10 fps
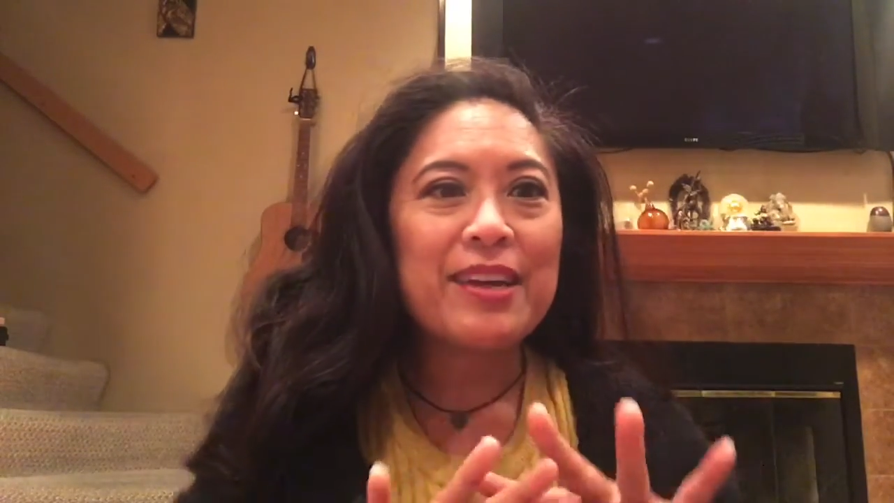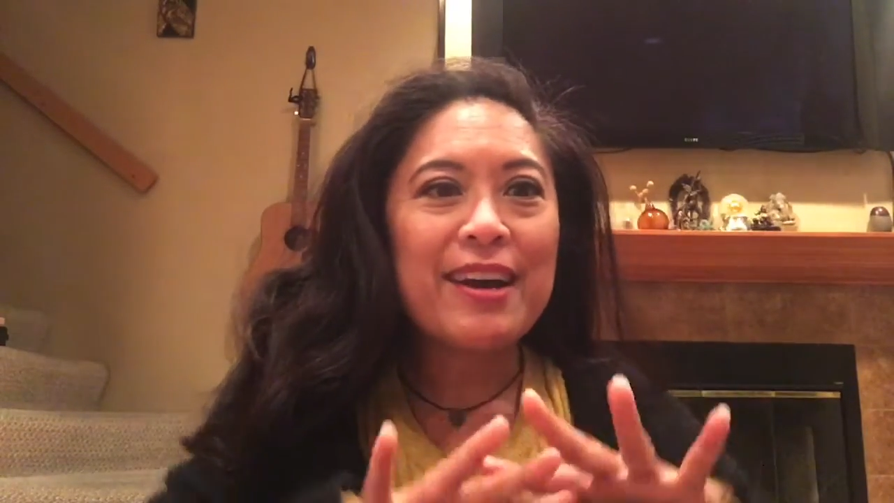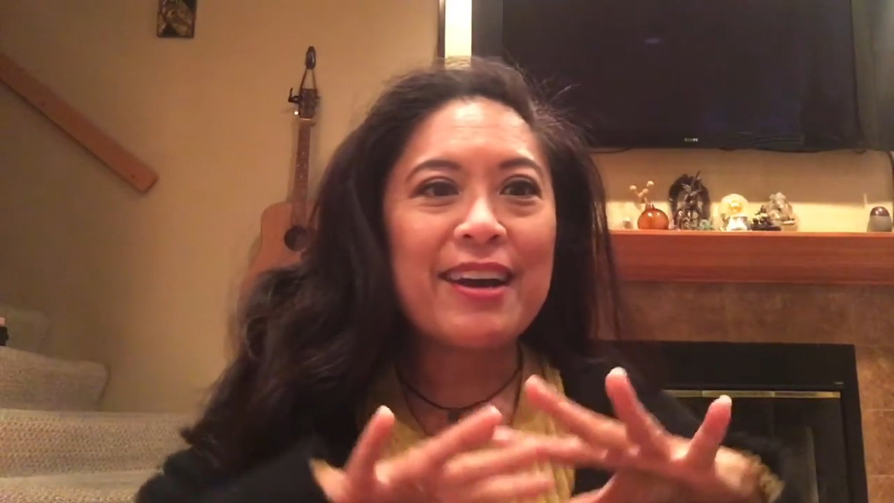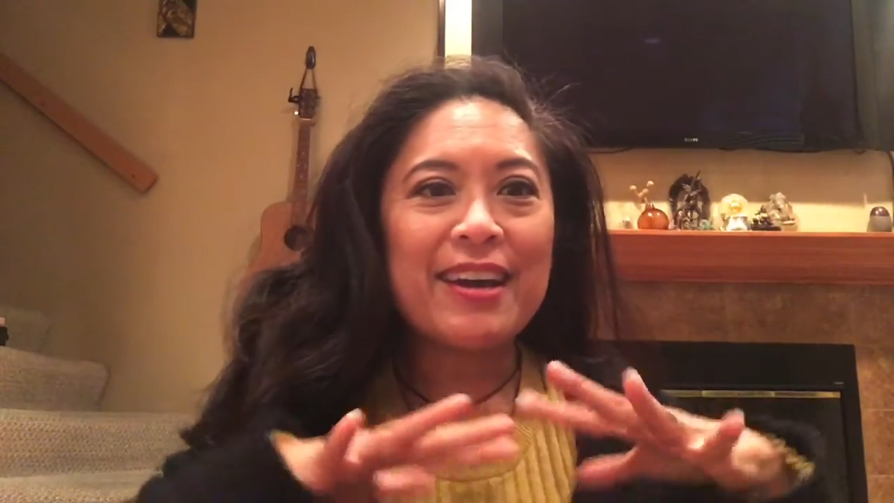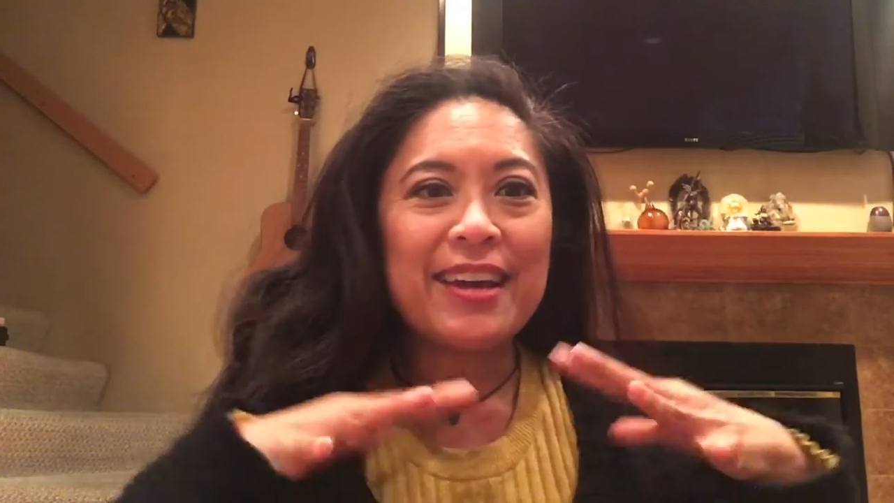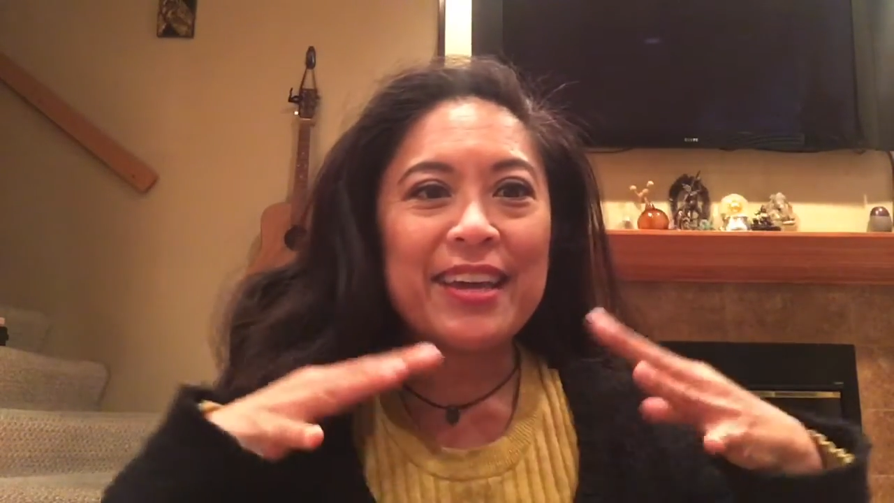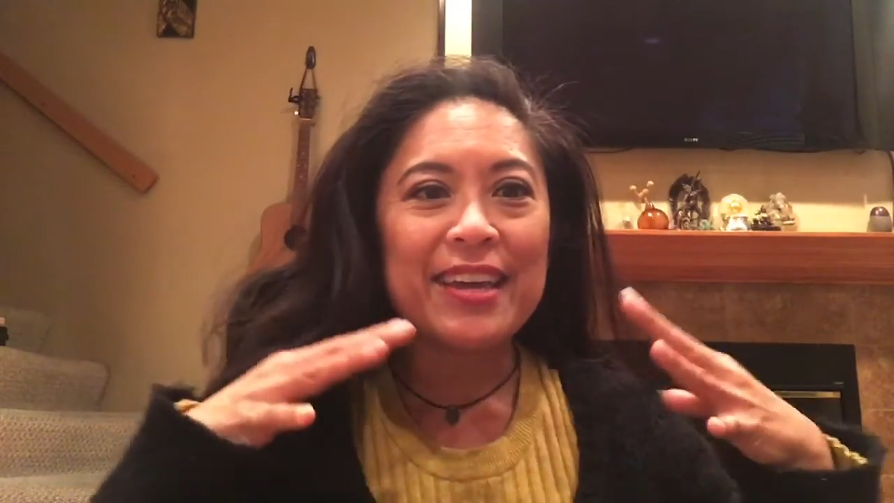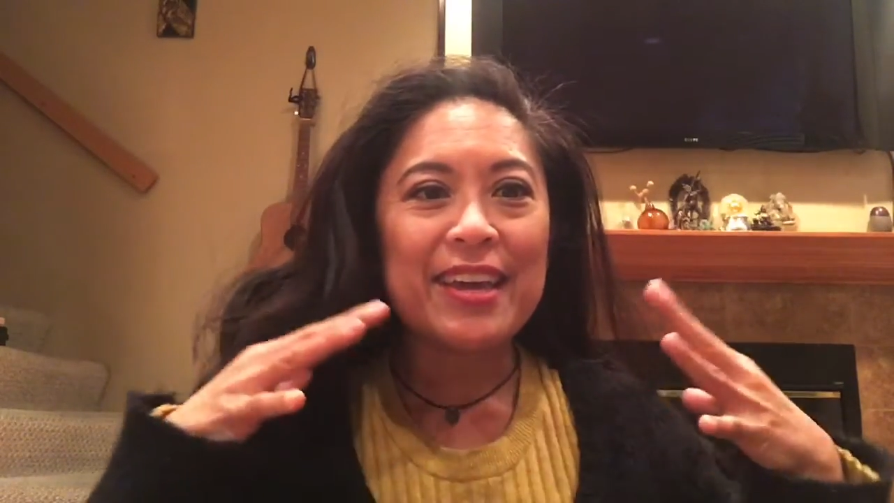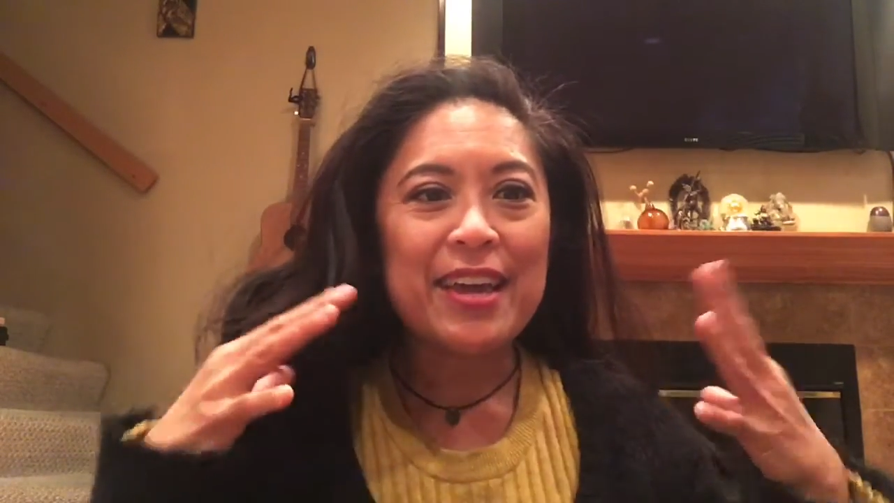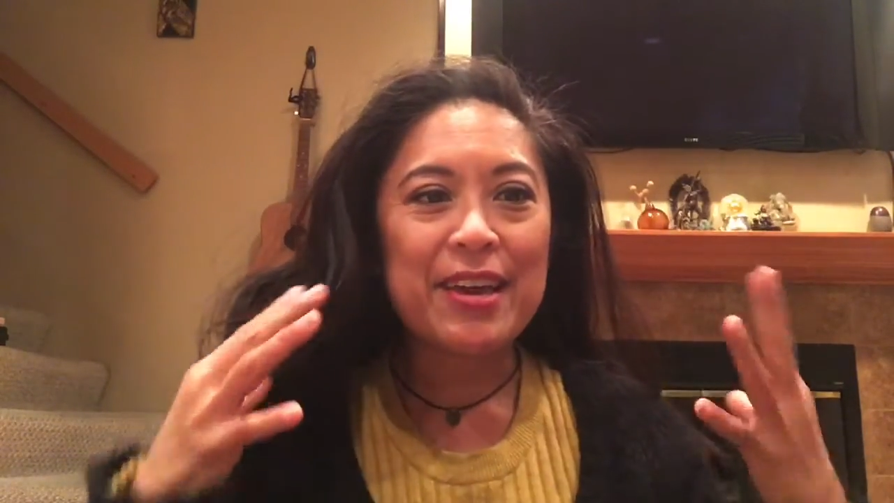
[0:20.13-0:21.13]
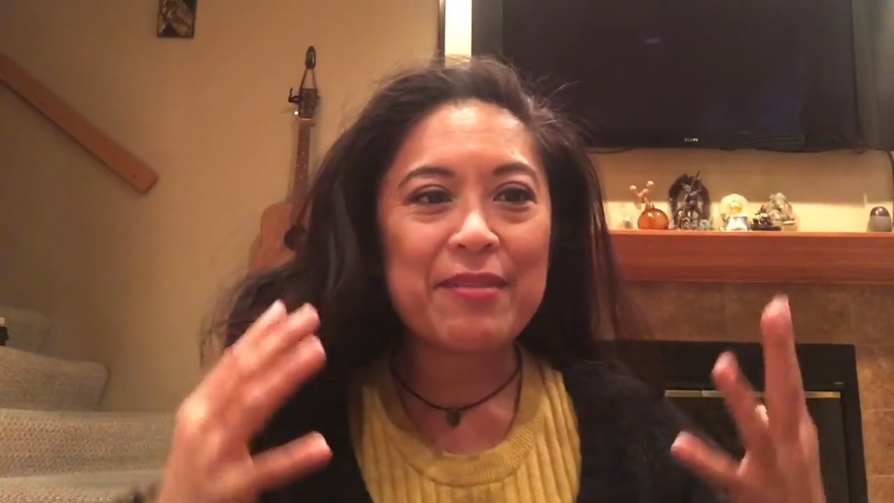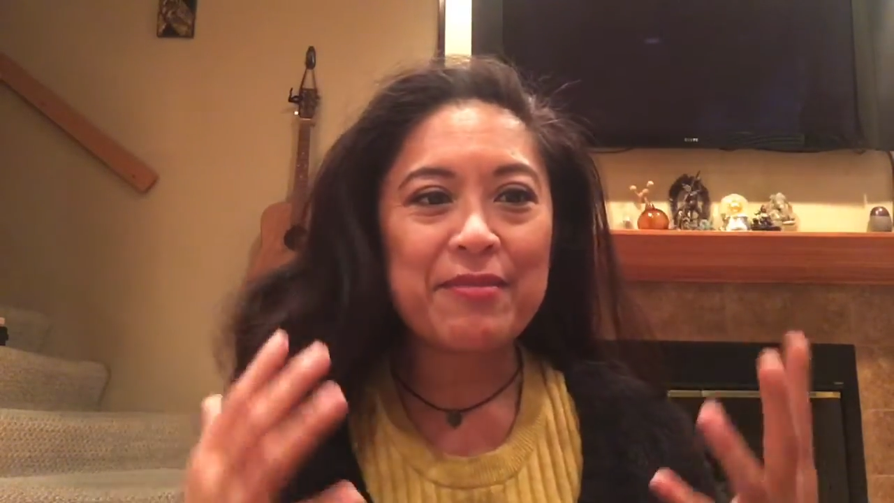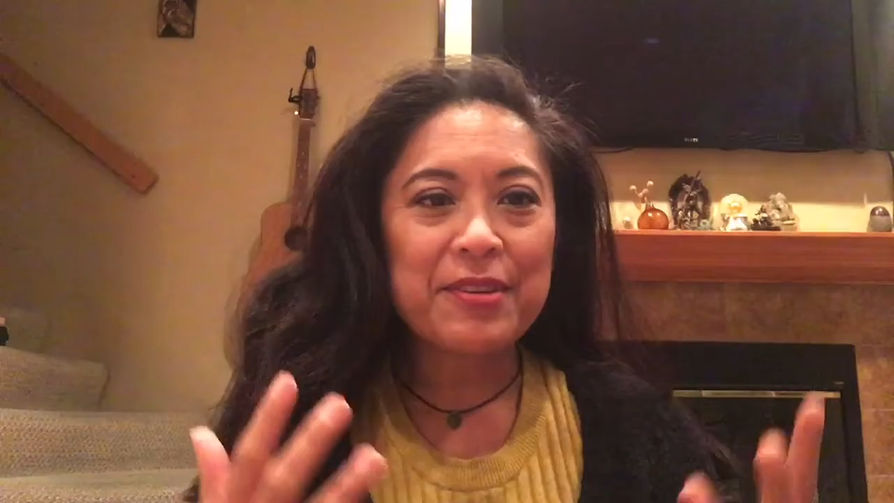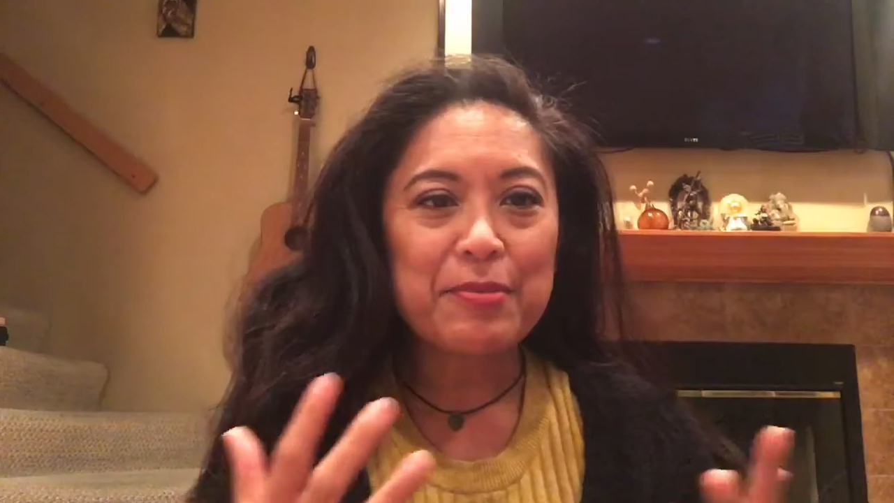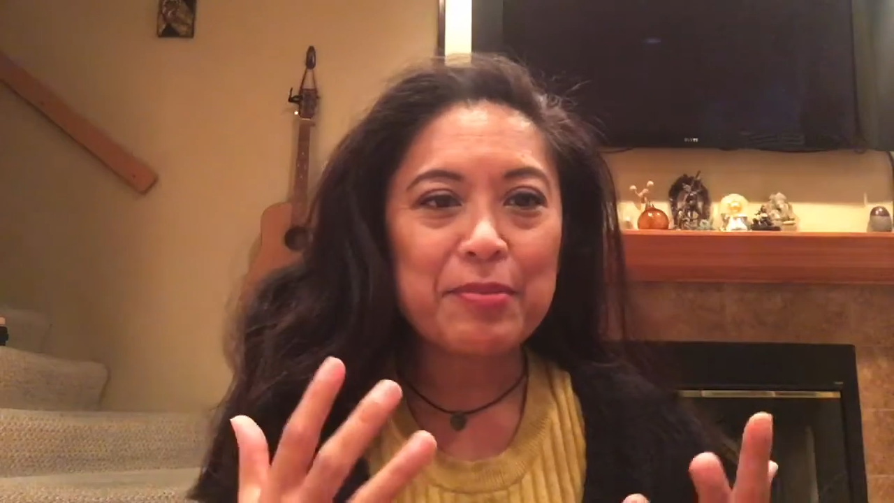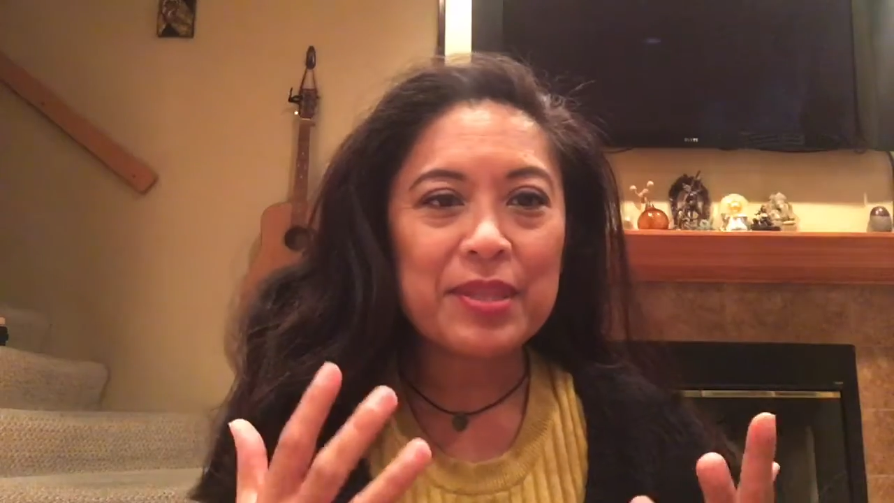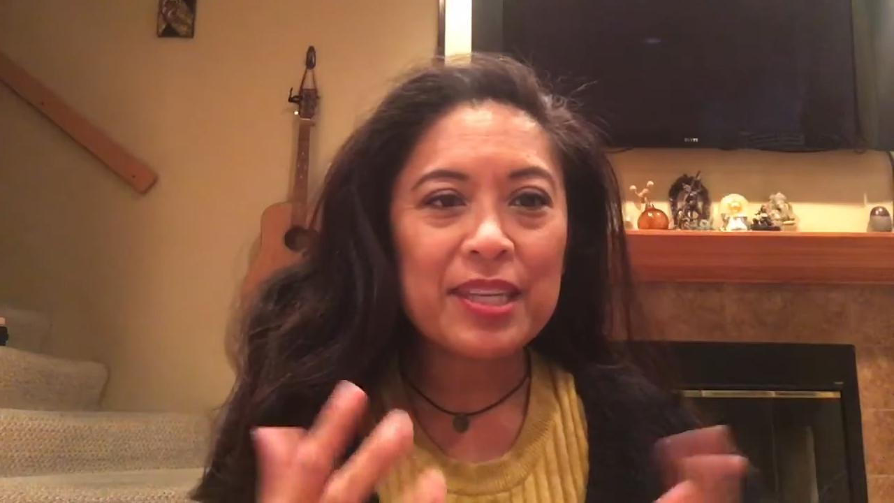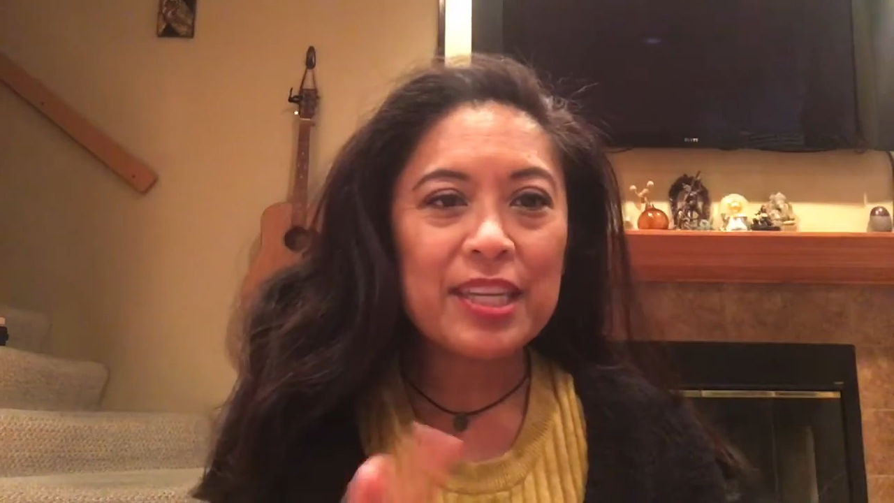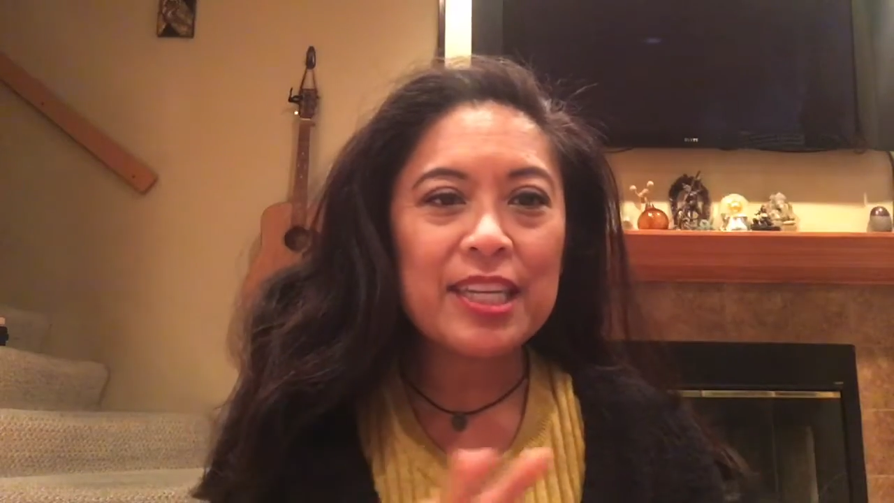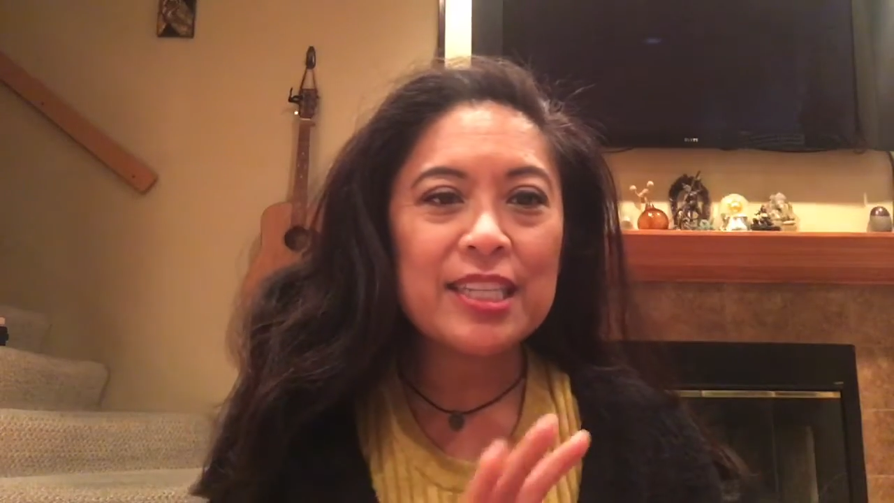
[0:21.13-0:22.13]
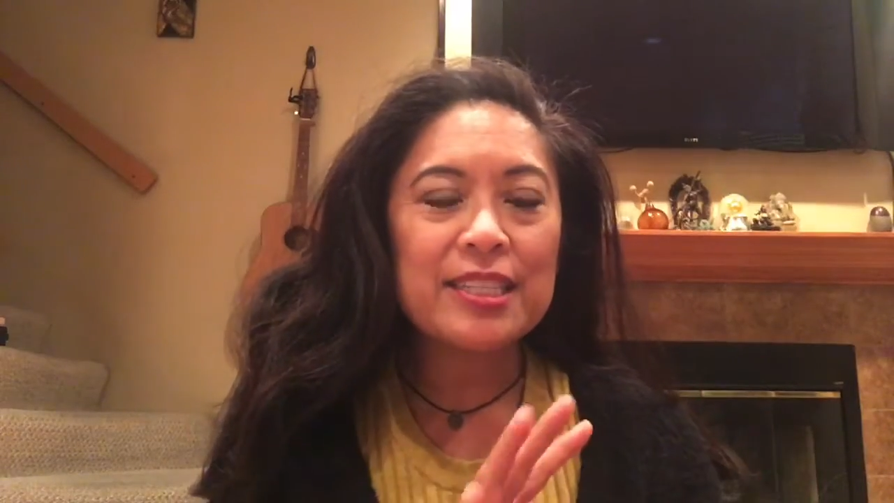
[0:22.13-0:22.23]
I have completed